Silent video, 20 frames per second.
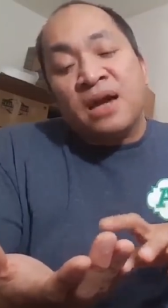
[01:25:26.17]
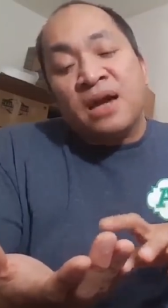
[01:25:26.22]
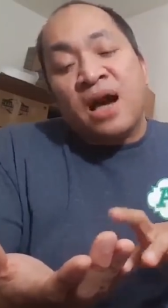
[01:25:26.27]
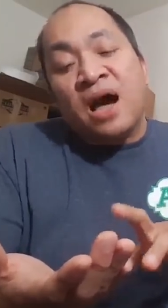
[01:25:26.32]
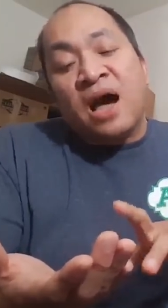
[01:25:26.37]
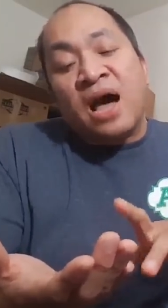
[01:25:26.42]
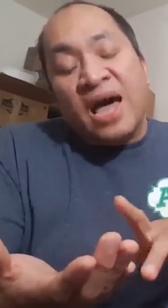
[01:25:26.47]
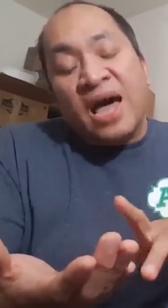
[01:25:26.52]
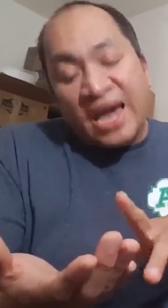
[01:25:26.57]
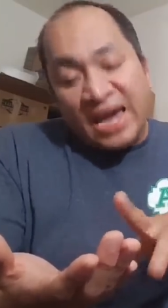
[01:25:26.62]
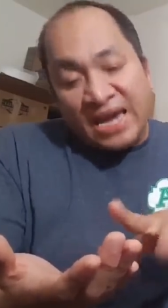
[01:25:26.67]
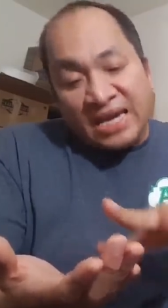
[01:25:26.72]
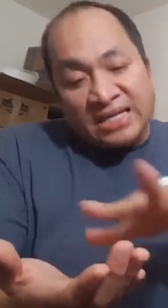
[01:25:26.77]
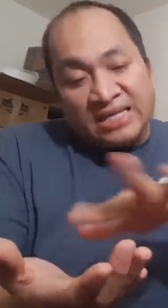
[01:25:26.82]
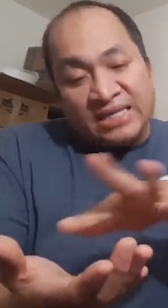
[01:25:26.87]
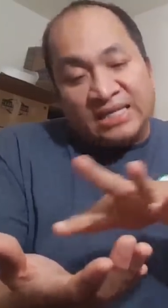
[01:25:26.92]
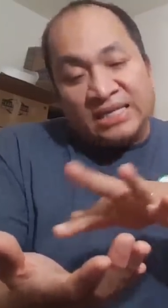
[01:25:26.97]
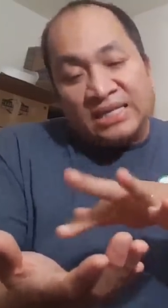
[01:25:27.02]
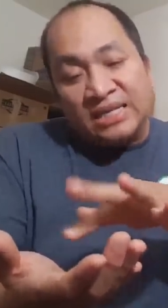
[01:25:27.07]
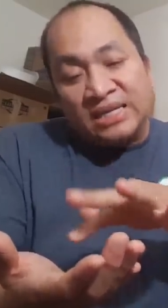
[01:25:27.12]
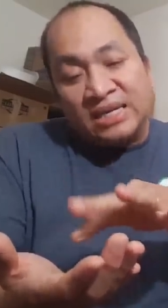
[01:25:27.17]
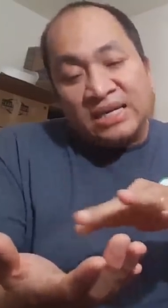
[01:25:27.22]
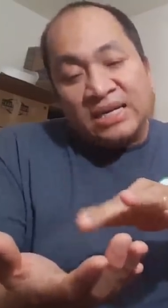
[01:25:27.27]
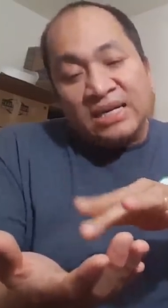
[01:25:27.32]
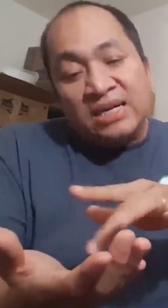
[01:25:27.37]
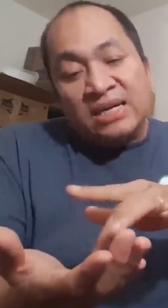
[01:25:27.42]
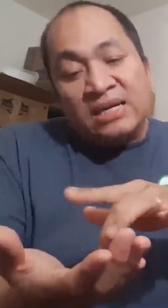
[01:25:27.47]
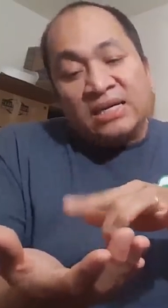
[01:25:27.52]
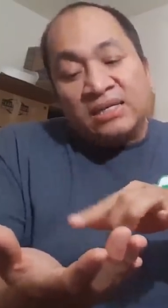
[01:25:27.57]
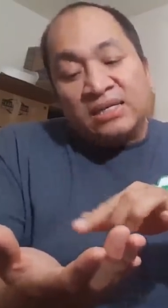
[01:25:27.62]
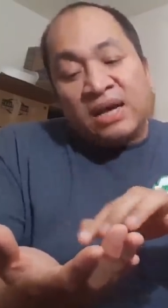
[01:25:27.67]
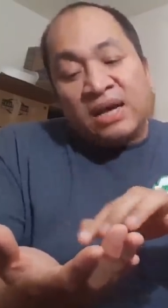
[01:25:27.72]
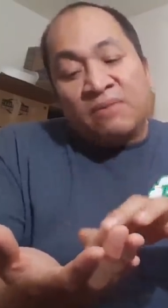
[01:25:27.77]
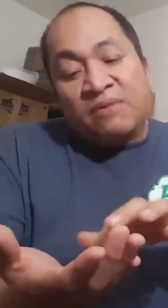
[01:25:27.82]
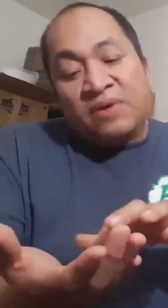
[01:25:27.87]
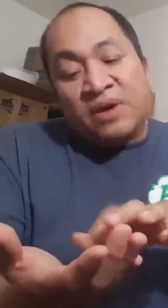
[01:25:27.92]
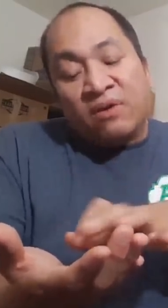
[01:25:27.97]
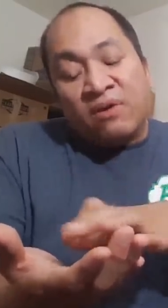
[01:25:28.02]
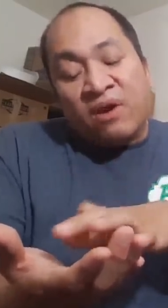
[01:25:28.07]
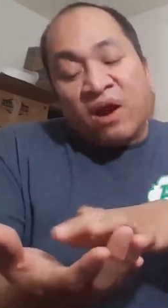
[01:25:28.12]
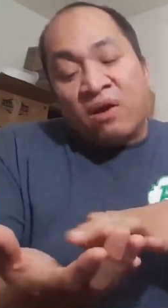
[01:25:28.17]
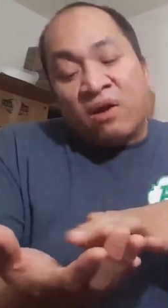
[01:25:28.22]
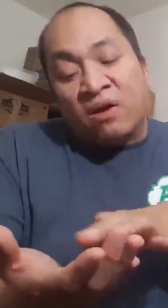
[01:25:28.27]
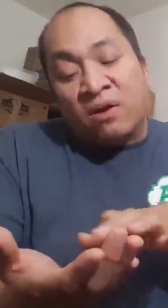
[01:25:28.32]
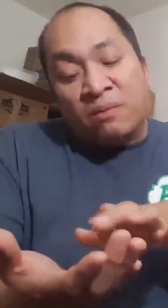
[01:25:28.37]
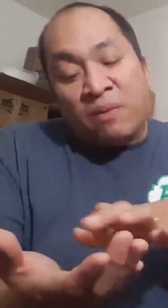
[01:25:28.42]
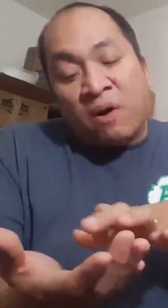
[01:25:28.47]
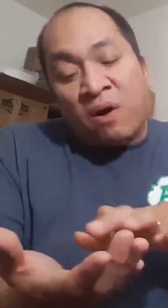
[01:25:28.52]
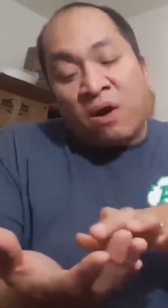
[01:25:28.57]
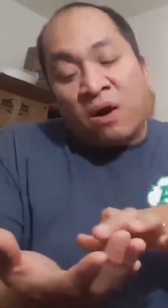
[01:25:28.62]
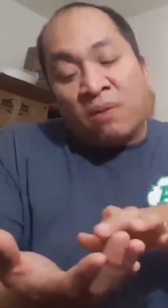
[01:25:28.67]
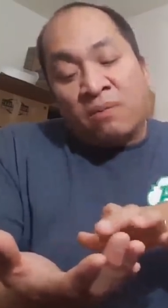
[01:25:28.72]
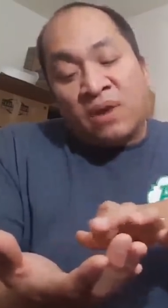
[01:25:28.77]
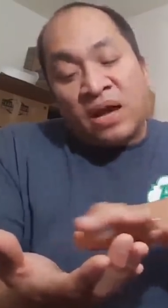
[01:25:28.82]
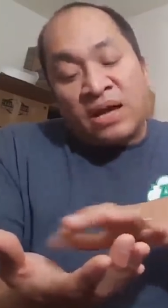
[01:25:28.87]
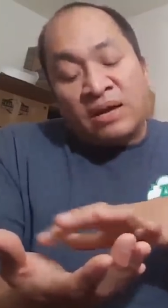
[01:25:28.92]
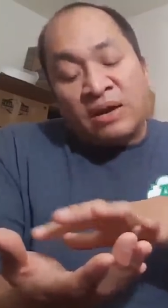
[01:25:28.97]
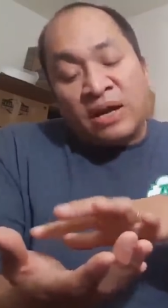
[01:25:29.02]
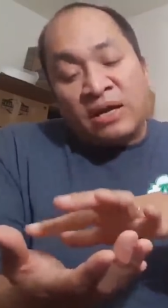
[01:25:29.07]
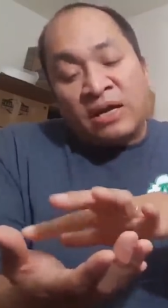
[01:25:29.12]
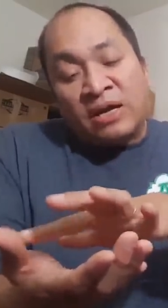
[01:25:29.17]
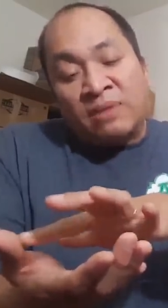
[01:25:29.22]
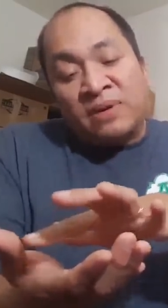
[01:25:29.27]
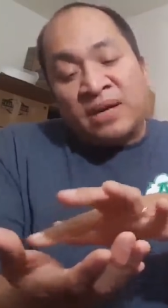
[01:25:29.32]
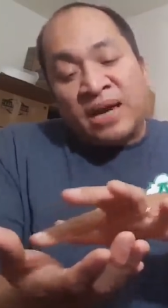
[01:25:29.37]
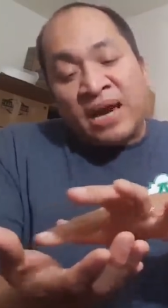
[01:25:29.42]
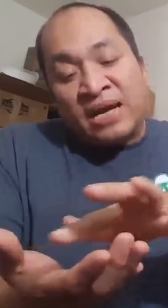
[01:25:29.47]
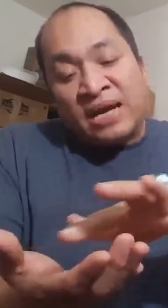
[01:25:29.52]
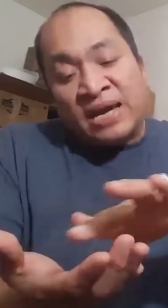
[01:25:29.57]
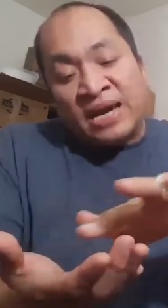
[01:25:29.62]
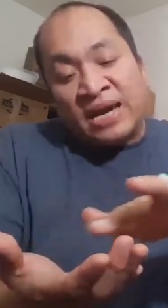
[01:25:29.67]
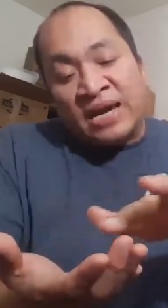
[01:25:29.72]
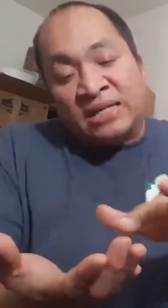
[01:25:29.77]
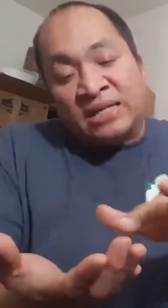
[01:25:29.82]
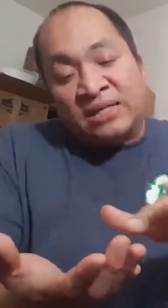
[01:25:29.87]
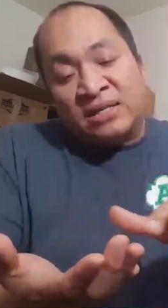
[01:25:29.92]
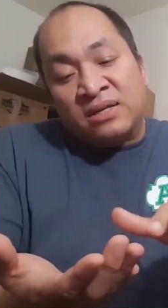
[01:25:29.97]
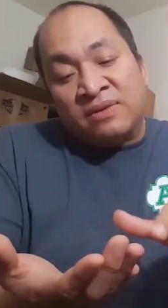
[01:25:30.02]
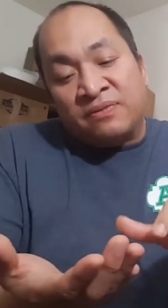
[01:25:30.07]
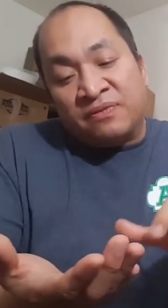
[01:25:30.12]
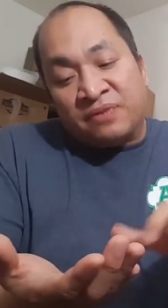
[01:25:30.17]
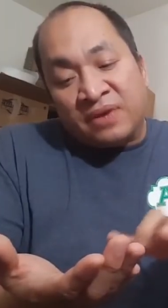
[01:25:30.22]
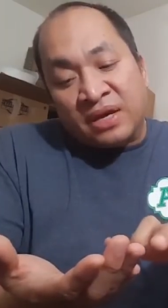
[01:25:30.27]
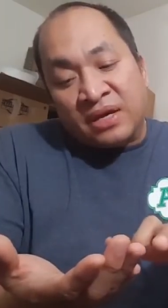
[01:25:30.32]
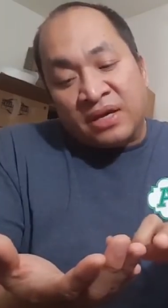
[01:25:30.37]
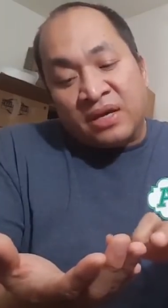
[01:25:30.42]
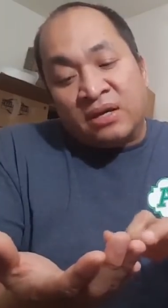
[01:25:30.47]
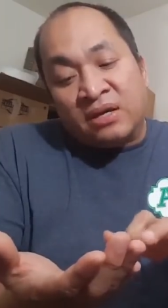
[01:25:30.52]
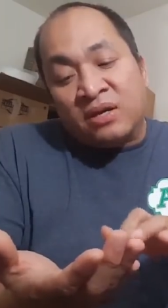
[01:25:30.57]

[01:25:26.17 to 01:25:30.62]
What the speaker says: a haze somewhere around the palm, like it could be at the edge of the finger.